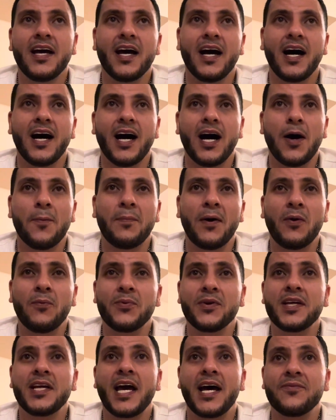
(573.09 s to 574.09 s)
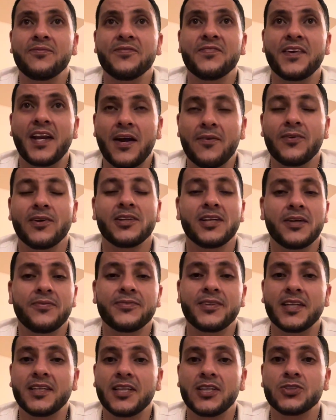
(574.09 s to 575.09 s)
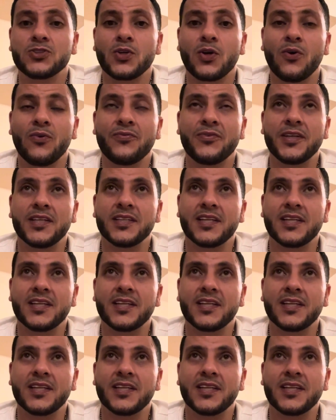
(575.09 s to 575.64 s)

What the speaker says: but we have never lifted the trophy,